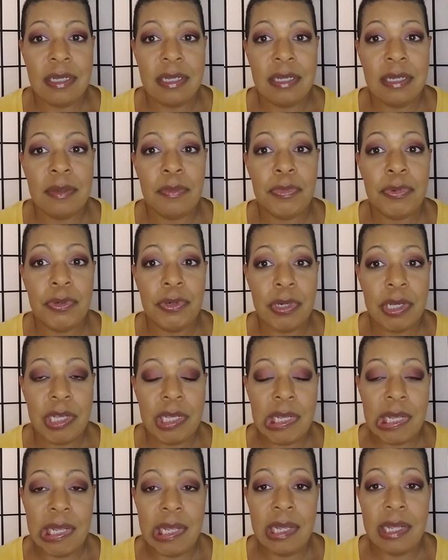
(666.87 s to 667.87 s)
a book
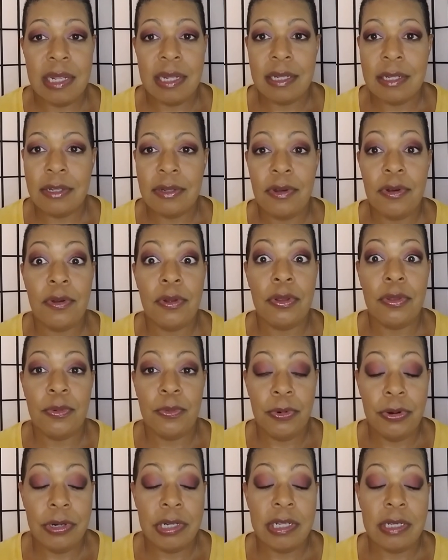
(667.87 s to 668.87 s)
and all the
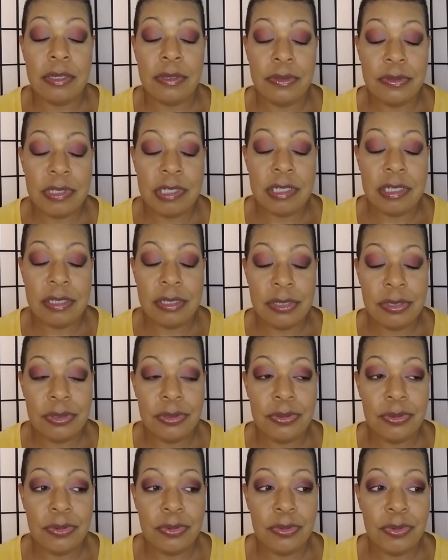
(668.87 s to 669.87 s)
work that goes
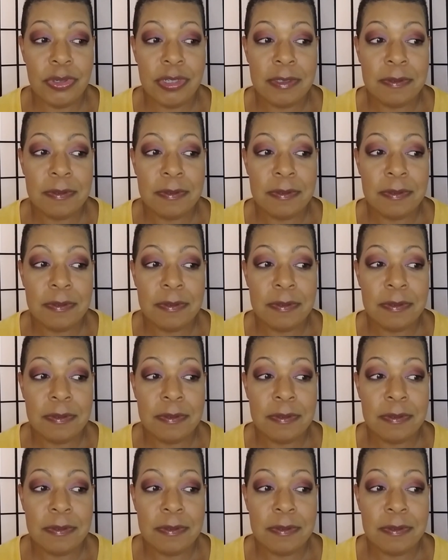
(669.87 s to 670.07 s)
into